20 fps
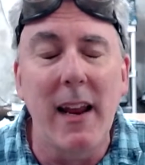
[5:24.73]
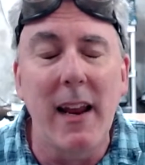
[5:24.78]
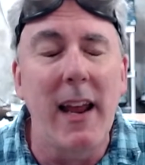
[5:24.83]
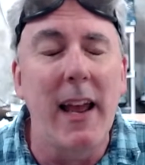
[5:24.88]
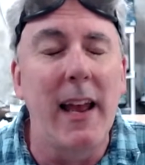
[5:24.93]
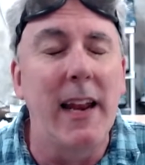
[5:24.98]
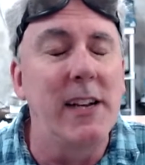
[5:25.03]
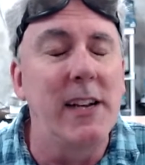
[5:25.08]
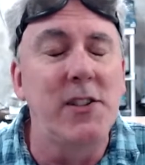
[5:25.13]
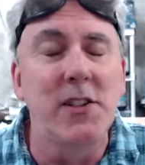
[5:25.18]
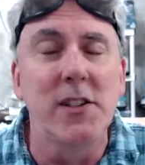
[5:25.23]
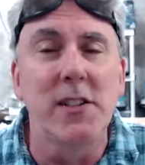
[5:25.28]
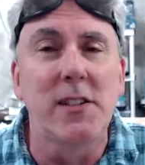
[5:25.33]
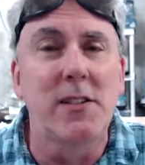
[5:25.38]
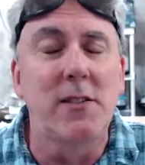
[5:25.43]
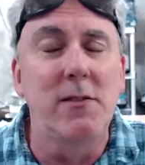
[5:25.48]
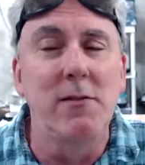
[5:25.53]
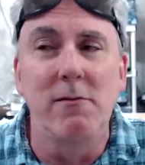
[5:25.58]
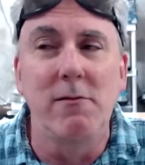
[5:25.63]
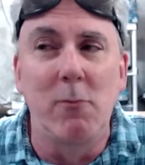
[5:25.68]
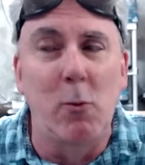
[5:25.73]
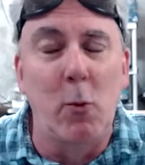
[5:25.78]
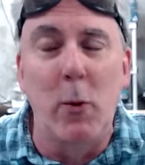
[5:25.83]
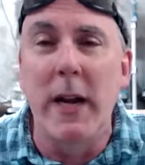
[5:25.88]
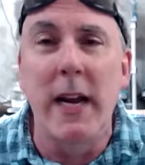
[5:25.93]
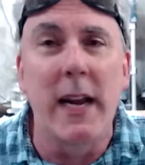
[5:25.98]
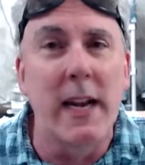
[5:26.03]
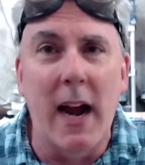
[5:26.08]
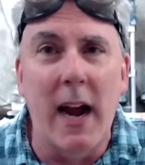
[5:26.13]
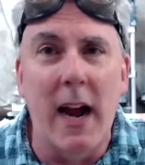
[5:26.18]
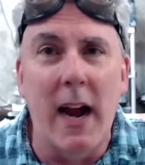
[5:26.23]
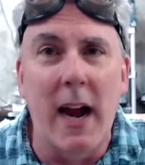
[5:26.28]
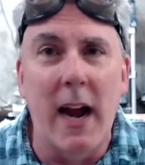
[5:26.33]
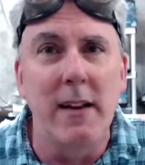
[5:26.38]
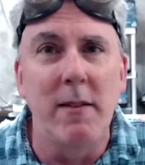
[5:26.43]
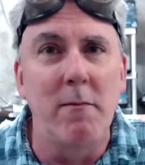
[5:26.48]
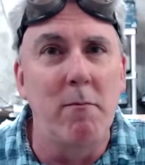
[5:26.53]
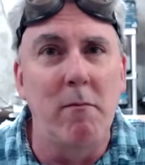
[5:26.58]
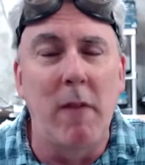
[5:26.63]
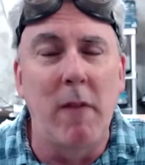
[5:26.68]
and it just reignited
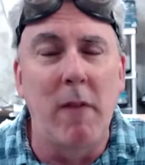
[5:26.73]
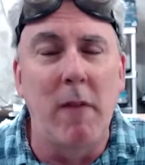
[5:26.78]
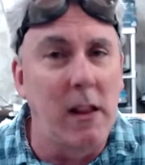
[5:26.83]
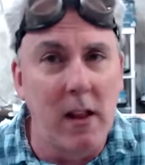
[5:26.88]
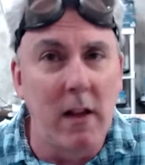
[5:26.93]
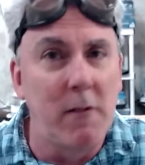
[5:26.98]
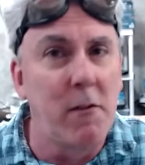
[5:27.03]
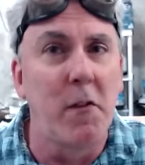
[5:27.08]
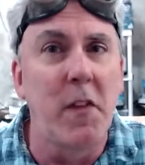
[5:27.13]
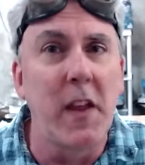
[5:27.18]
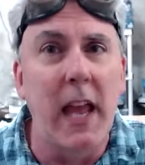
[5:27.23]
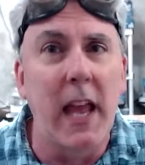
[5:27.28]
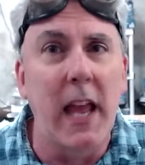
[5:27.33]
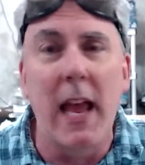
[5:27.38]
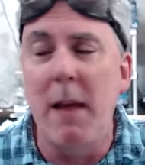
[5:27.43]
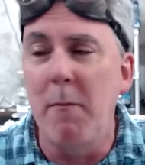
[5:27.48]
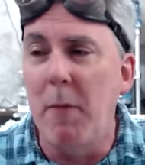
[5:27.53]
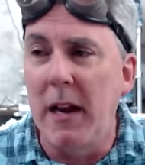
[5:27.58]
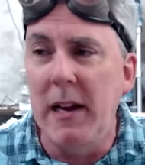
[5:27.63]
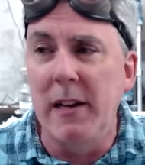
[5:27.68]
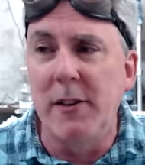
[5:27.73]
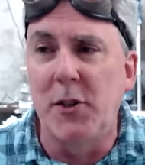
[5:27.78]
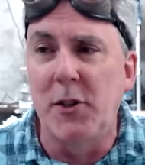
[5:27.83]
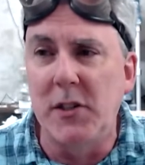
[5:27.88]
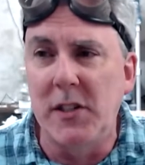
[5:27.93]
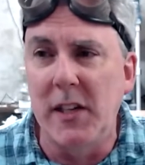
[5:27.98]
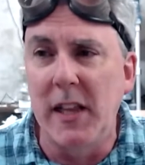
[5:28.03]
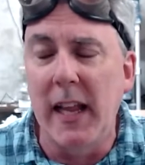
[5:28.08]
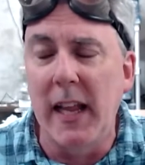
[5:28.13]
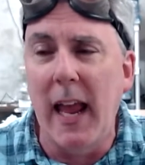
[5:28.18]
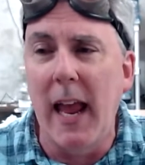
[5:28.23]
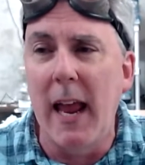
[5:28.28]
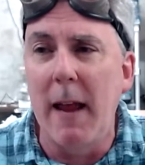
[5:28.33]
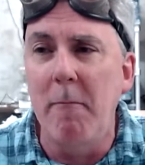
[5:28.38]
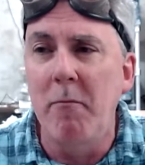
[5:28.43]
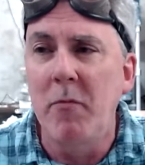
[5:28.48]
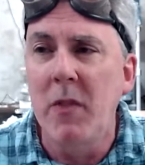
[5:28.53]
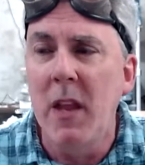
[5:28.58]
my love of the game, my interest in the game,